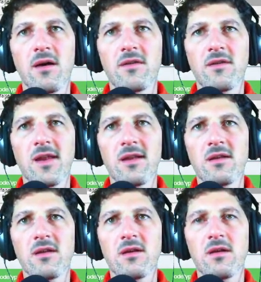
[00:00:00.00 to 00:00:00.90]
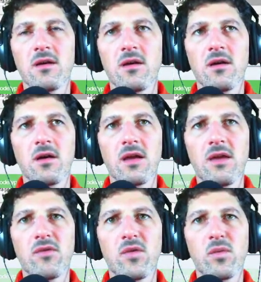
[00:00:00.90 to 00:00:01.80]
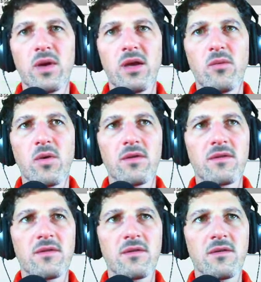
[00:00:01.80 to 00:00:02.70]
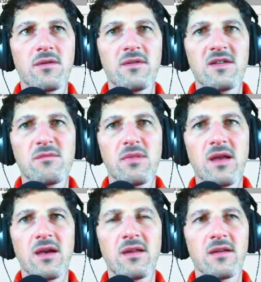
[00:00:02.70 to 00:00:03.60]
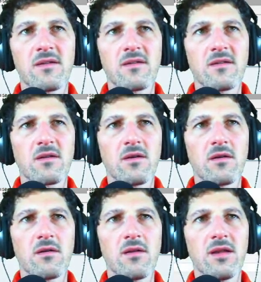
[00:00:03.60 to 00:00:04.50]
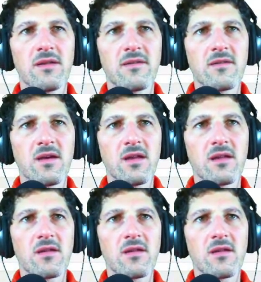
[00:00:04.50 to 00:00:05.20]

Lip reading: So then if we want to display this, so let's say that